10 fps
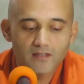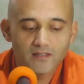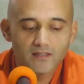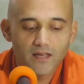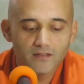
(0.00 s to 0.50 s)

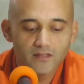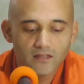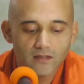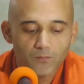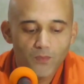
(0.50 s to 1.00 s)

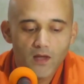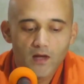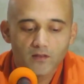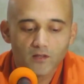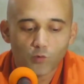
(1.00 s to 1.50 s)
intensity
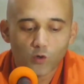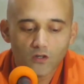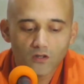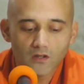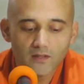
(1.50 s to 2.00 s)
the
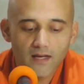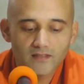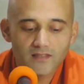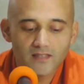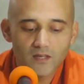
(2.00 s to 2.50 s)
world as a
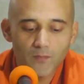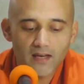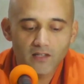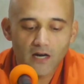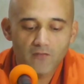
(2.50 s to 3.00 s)

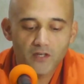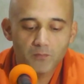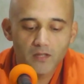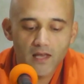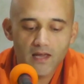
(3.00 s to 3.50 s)
cinematographic
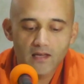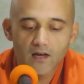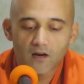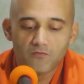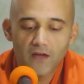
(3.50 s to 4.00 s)
play
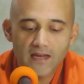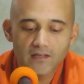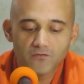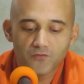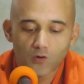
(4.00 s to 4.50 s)
of
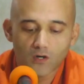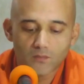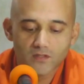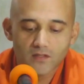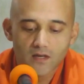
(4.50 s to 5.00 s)
vacant
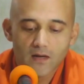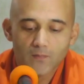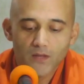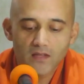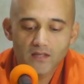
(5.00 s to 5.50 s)
forms
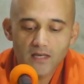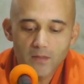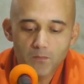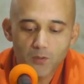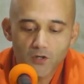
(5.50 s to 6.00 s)
in the
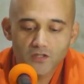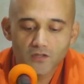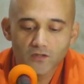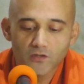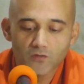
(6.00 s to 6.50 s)

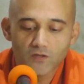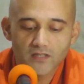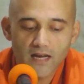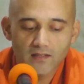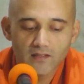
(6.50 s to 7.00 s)
impersonal
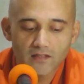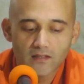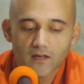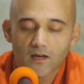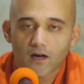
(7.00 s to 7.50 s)
universality
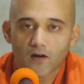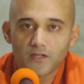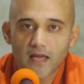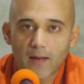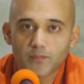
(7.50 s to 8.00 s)
of
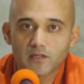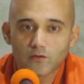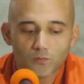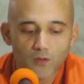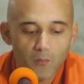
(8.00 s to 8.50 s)
the
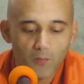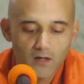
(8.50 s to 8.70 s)
absolute Brahman.